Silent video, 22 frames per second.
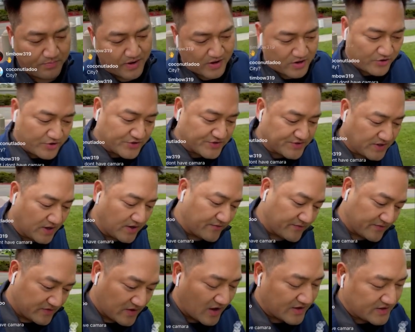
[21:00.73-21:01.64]
to better
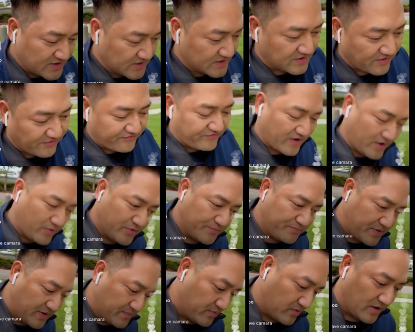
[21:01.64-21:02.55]
yourself, not just to
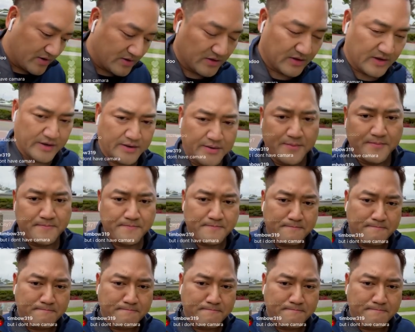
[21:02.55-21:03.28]
fight with people online.